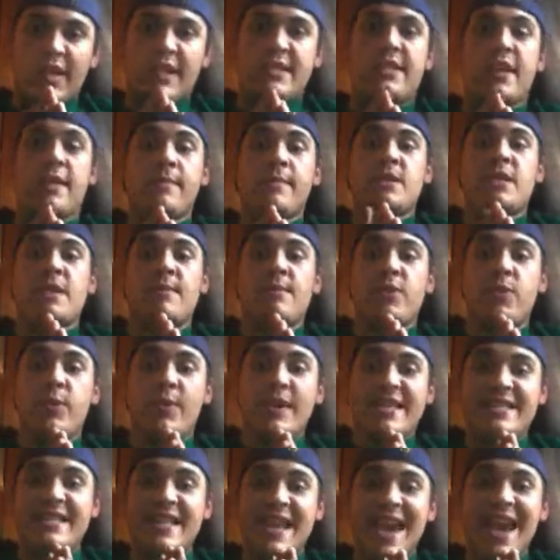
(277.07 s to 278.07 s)

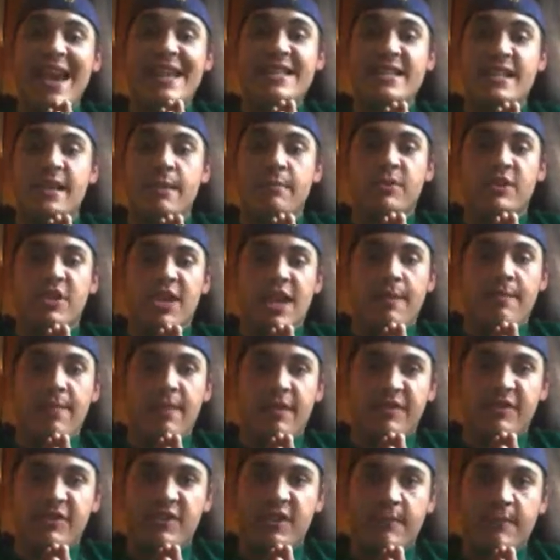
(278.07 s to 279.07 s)
WWE Tag Team
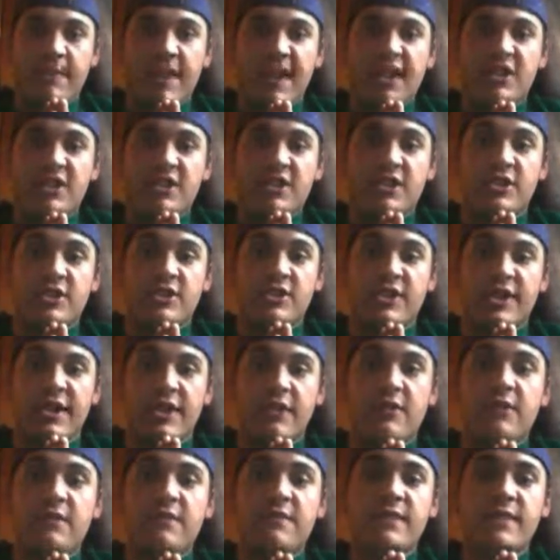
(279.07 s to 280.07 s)
Championship match, The
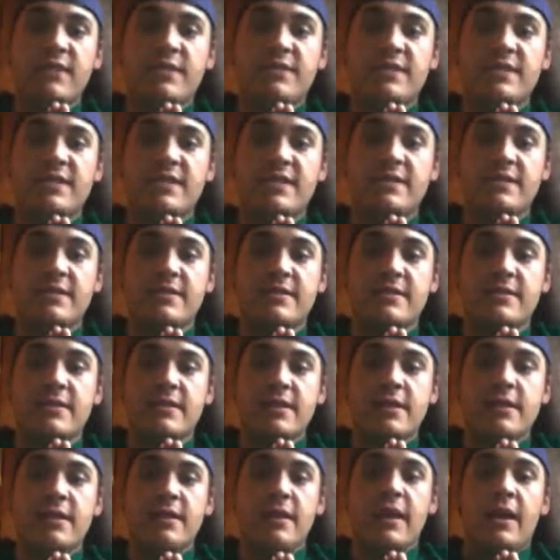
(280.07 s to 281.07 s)
Shield
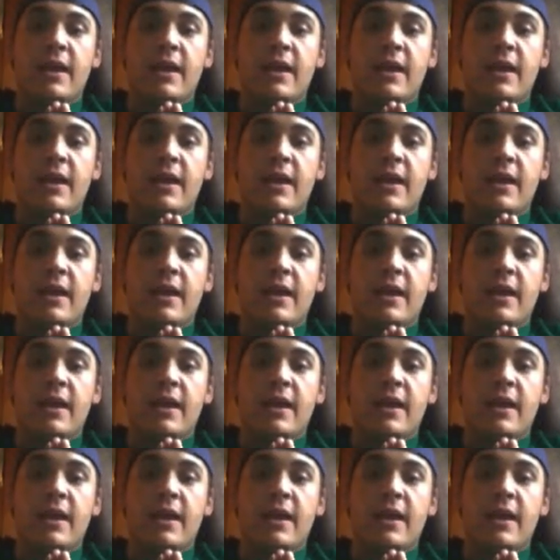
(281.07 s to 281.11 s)
versus,